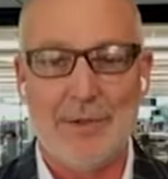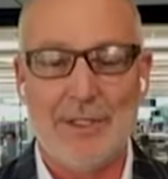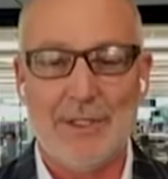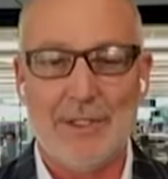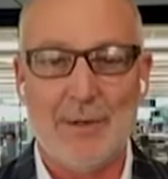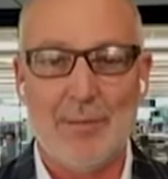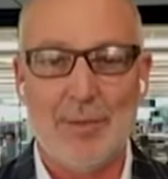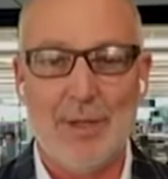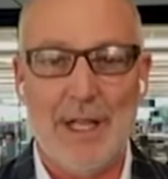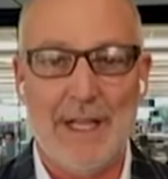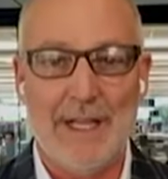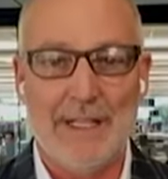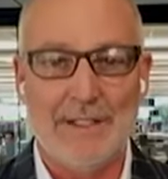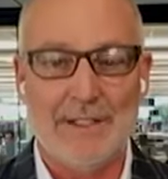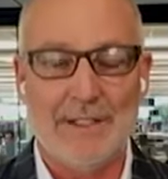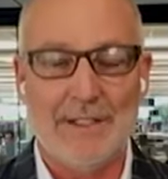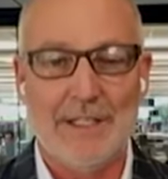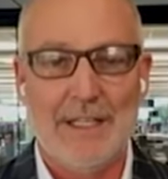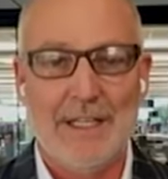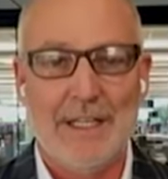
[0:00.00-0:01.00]
U.S.
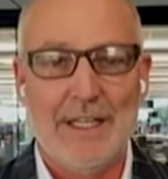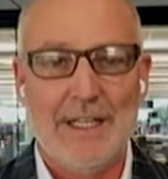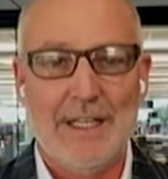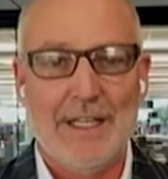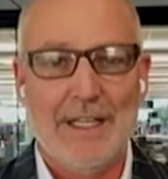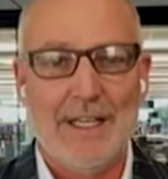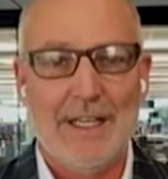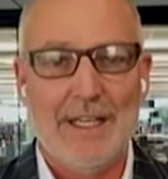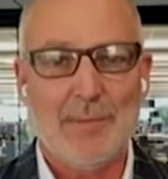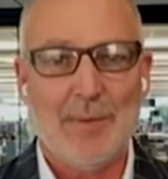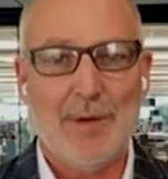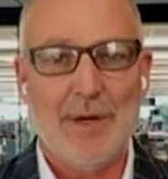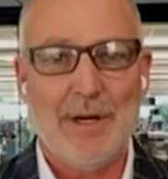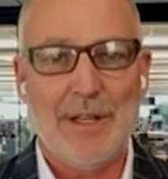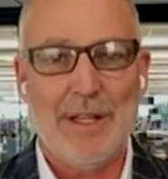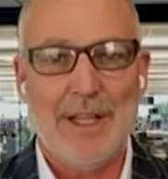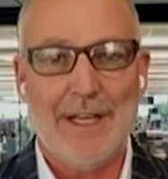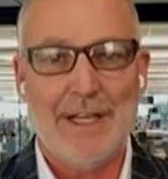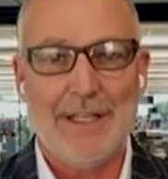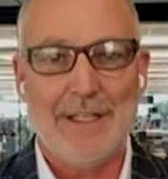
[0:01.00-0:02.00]
compliance. And as
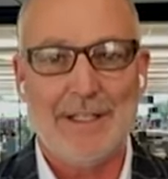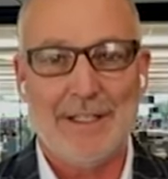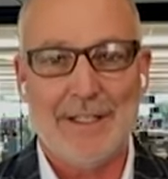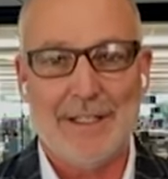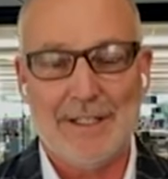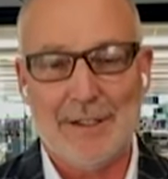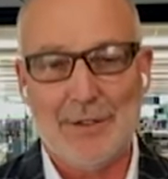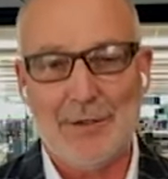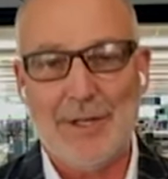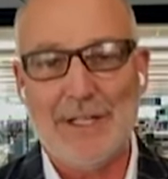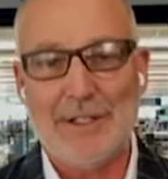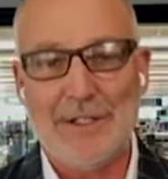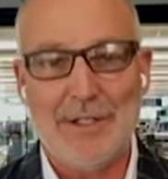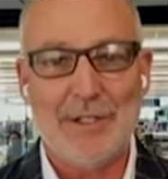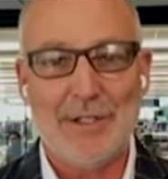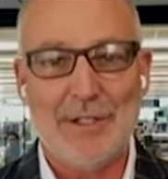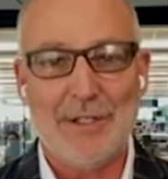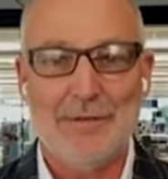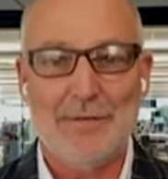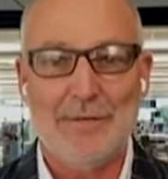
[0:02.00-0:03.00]
part of that uh,
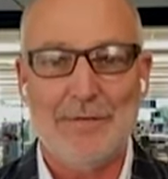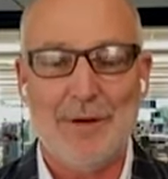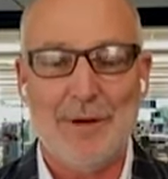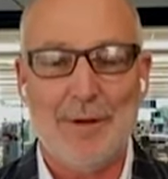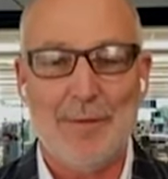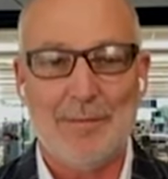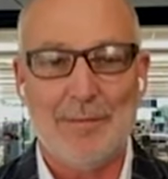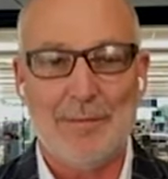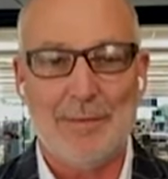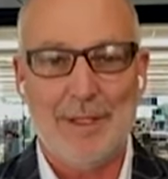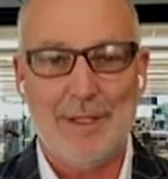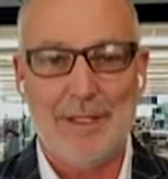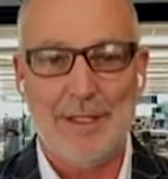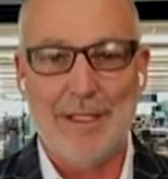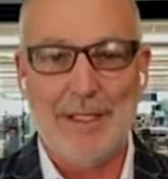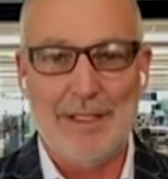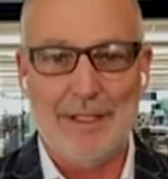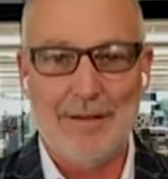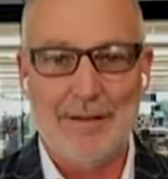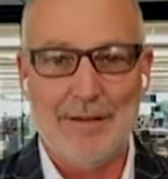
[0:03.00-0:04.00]
transition from
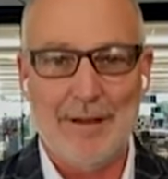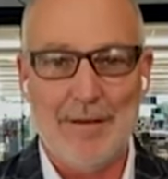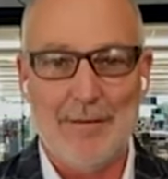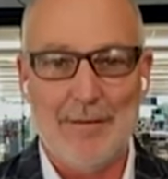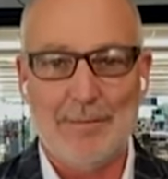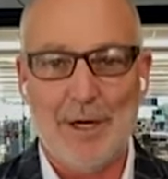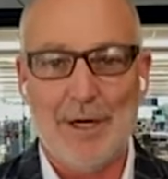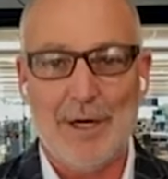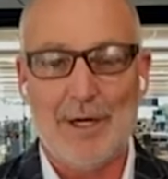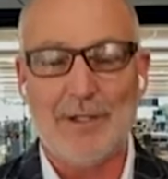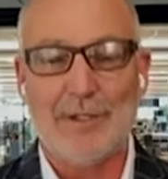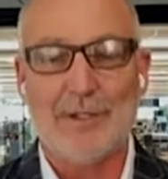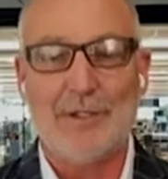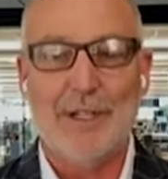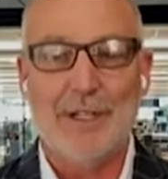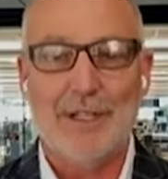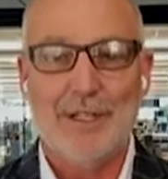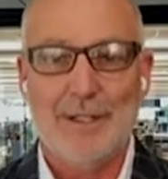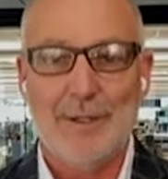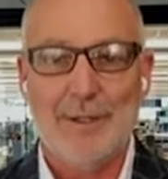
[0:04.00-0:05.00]
the uh,
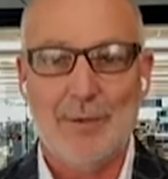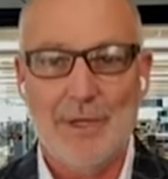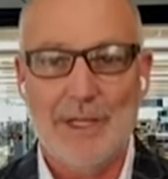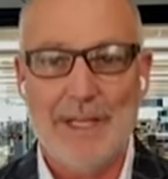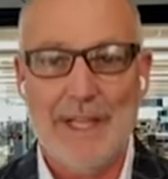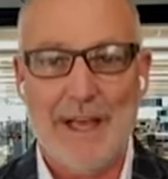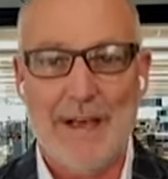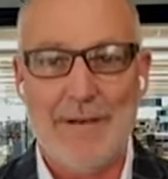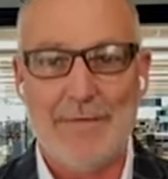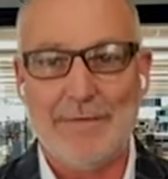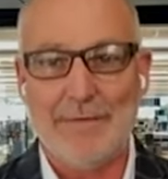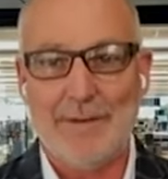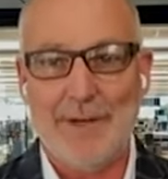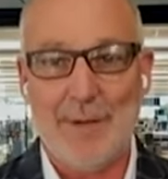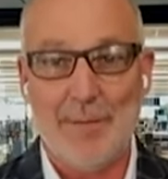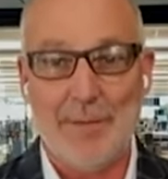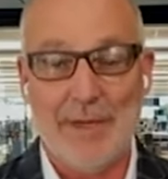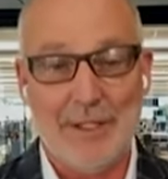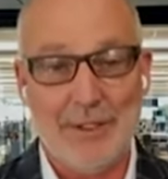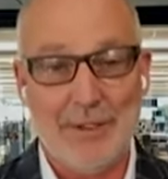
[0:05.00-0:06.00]
parts that we have
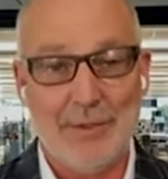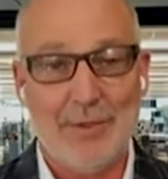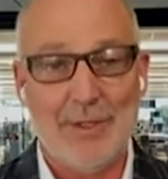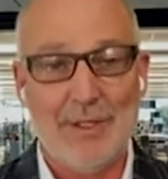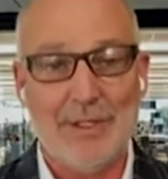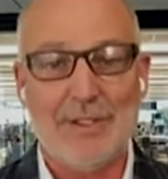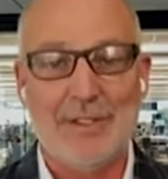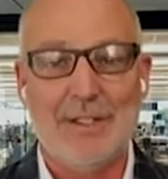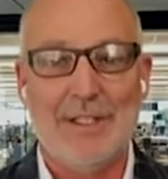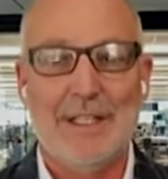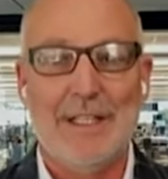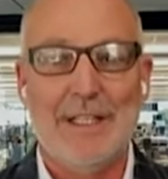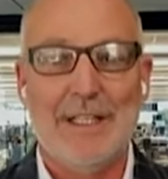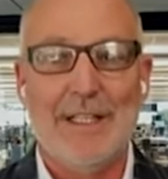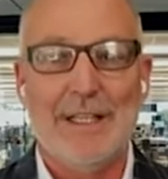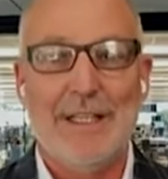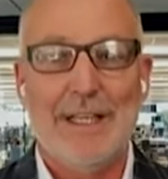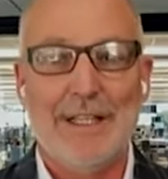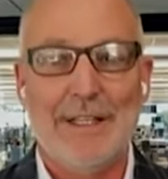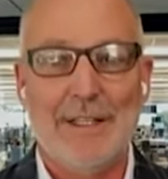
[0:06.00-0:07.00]
coming into us
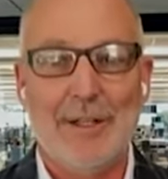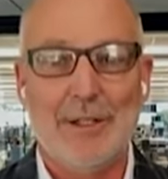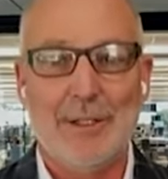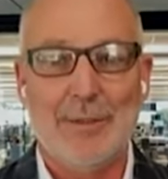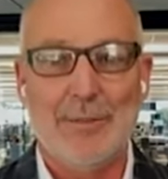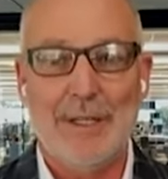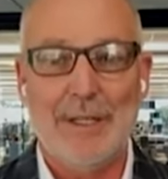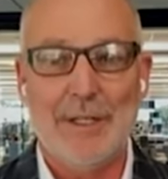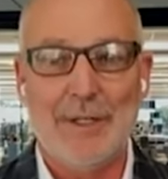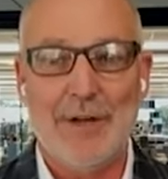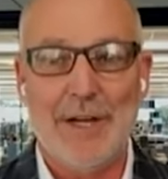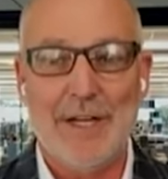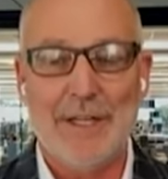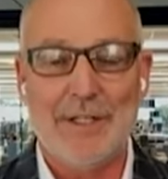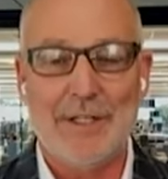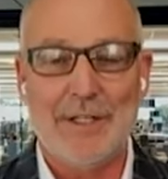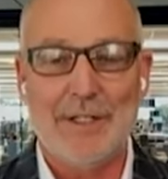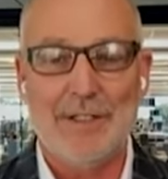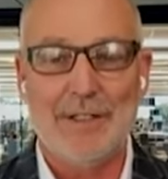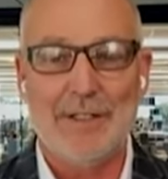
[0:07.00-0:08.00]
and the ultimate
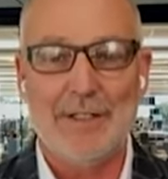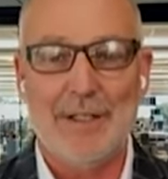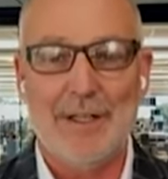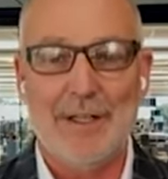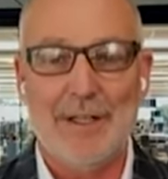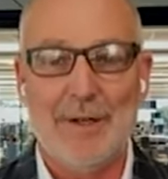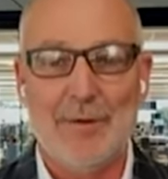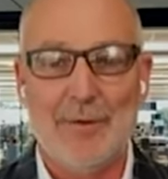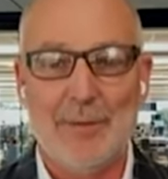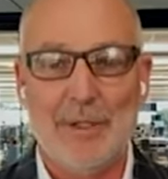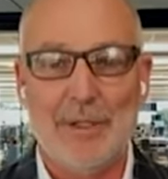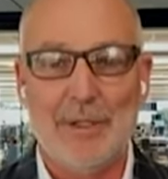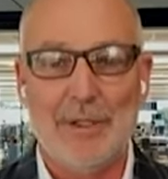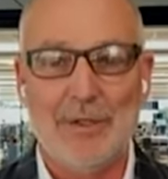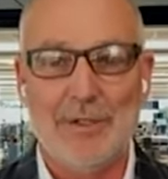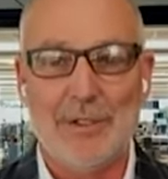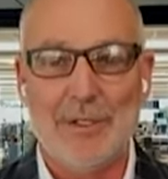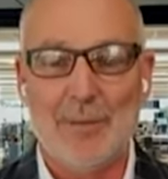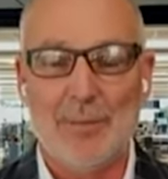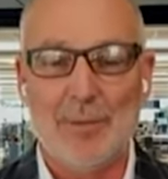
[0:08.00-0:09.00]
integration. Uh, we
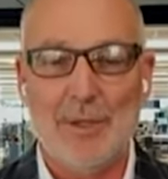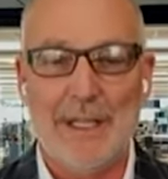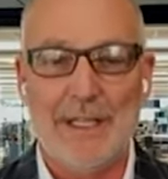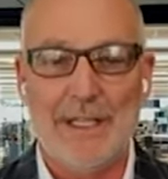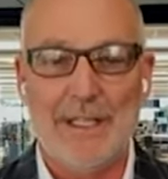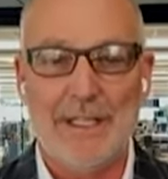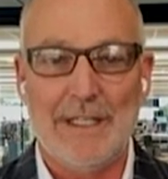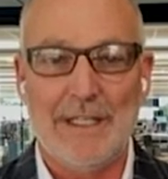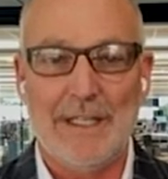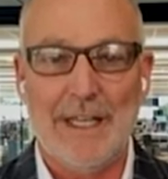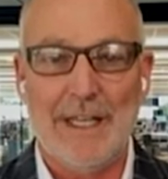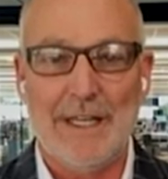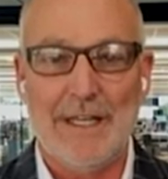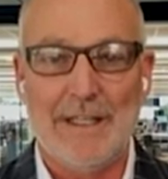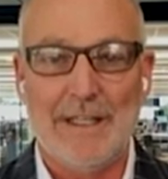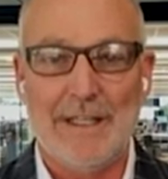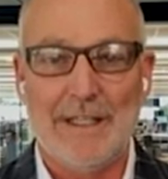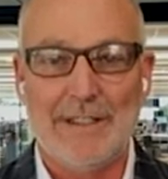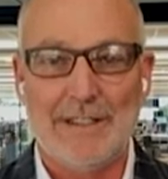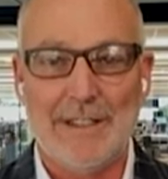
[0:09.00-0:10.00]
build those in our plant in
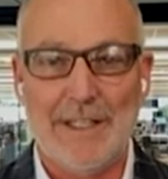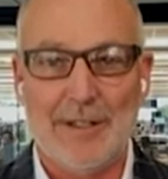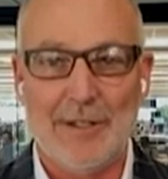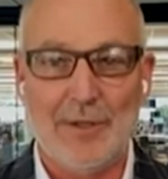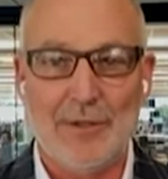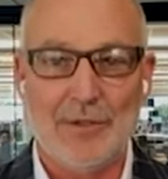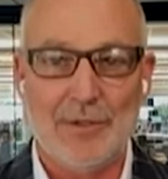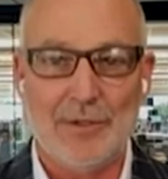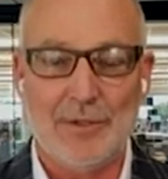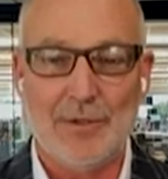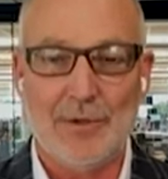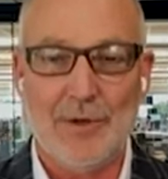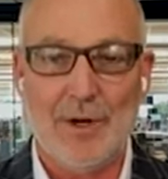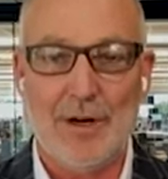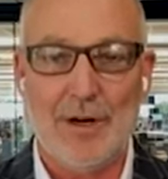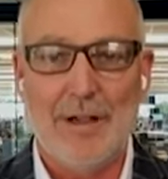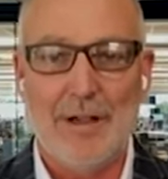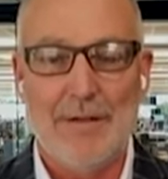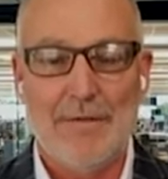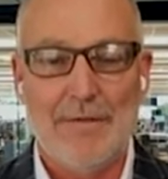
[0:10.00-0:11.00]
Indiana and send those
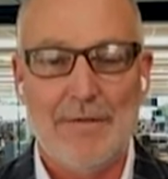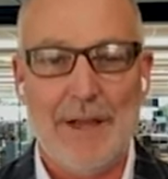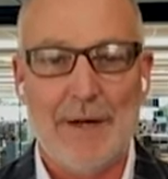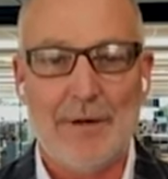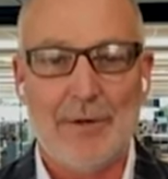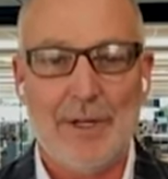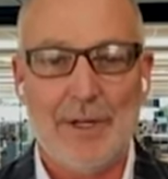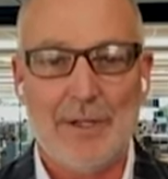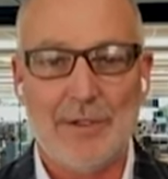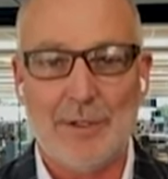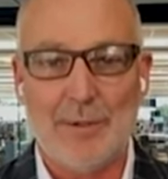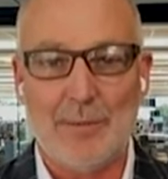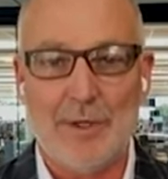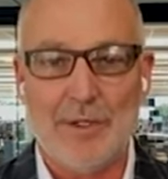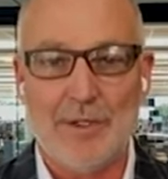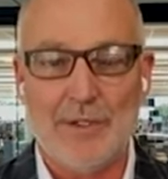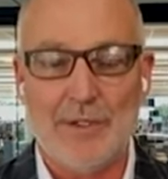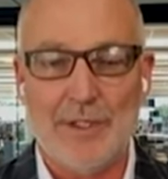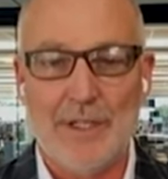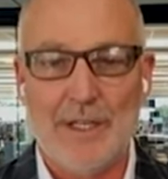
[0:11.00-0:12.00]
to our final
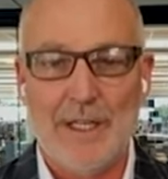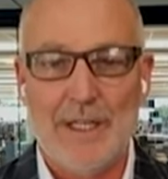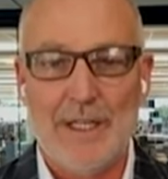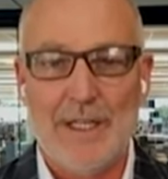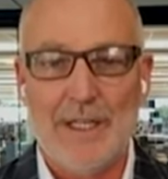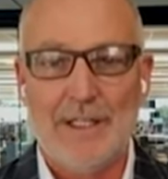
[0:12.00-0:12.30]
customers.